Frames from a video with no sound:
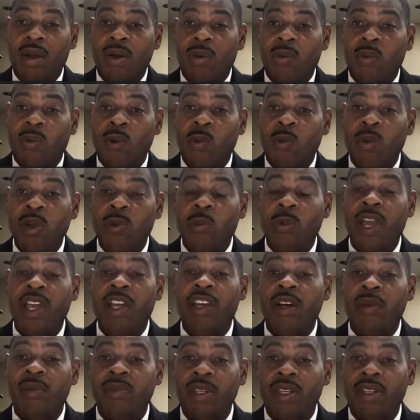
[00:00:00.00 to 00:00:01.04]
When we wake
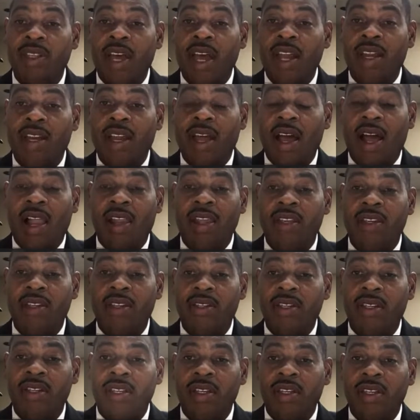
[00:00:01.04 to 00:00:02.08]
up to that knowledge,